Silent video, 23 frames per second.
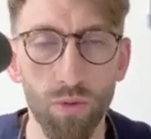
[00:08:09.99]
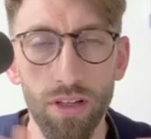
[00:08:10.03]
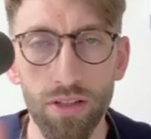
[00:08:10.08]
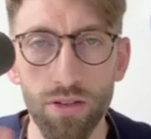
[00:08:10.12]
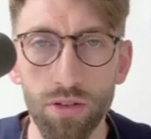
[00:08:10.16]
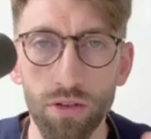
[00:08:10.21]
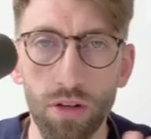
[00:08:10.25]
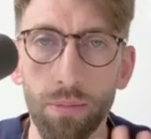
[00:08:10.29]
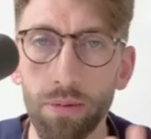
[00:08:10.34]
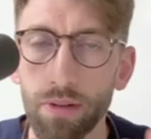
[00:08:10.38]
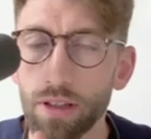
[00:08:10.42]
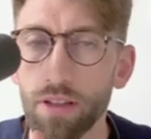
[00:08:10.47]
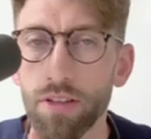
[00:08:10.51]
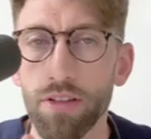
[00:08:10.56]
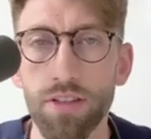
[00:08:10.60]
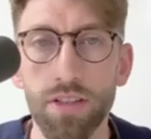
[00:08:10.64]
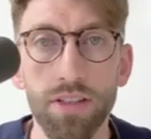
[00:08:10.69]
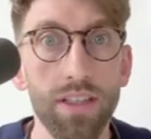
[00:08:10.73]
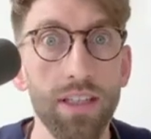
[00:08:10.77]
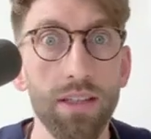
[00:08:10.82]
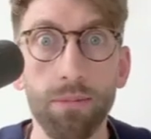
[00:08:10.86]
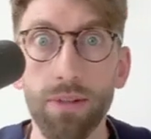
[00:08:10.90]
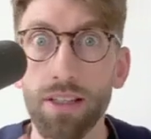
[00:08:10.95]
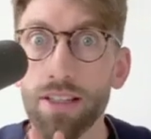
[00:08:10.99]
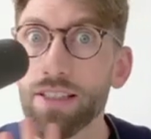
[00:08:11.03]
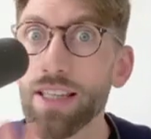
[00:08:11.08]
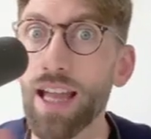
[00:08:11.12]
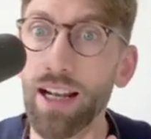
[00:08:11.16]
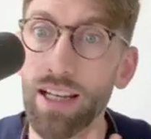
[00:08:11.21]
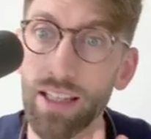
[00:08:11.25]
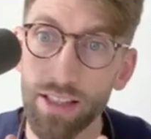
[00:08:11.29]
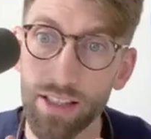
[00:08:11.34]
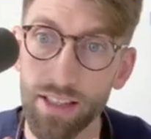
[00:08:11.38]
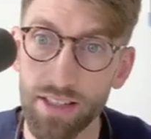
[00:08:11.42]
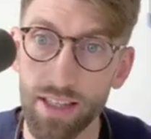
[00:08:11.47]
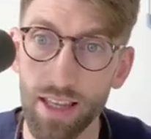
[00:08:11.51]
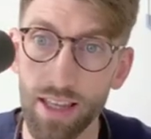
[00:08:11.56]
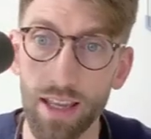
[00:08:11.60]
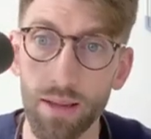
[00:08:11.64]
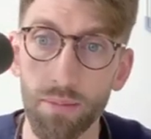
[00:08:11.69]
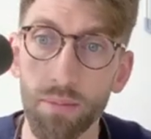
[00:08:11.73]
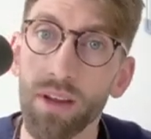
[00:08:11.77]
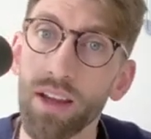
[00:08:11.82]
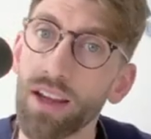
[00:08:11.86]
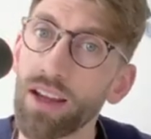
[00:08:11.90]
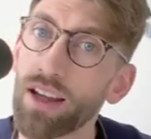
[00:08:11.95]
applicants are deemed exactly the same
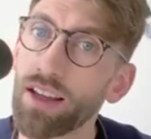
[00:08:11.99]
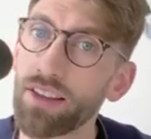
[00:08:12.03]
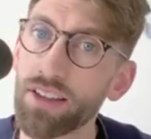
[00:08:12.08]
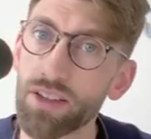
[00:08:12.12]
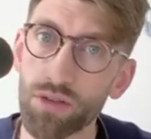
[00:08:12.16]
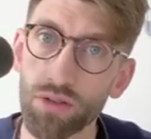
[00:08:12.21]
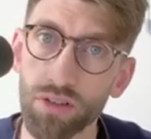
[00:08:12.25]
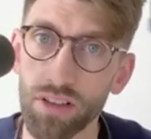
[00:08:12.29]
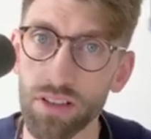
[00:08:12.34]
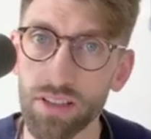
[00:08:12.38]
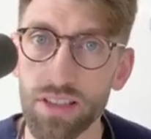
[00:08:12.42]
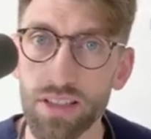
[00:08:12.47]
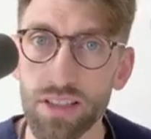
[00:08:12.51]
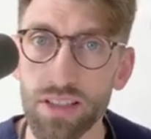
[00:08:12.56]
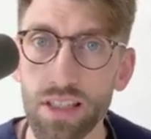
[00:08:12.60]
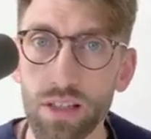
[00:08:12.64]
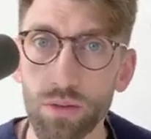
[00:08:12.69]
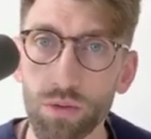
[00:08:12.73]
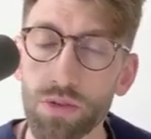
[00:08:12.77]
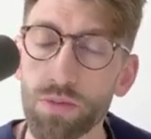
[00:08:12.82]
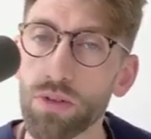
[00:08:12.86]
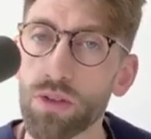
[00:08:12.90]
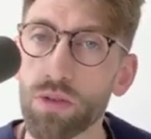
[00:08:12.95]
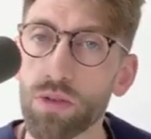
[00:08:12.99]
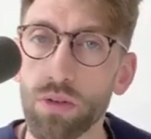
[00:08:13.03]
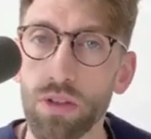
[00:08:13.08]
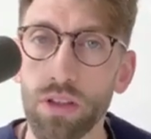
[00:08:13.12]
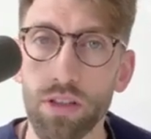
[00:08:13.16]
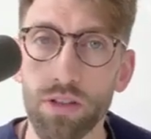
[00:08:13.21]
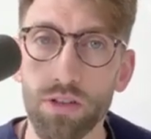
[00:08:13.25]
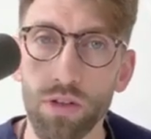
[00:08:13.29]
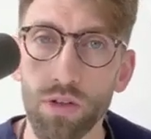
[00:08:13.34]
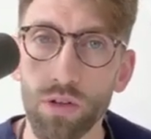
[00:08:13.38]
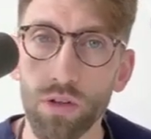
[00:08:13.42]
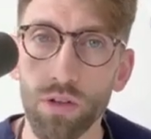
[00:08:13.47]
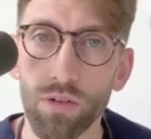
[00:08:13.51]
and they're trying to distinguish between the two.